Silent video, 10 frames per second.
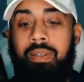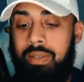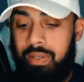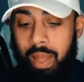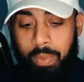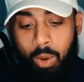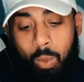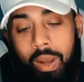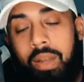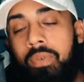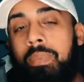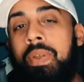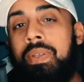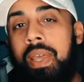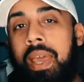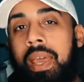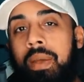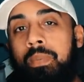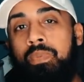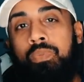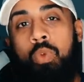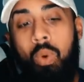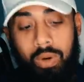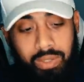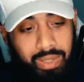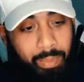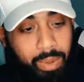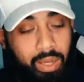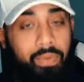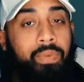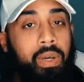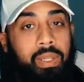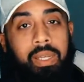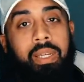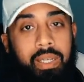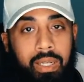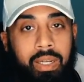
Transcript: stepping away from this game or stepping fully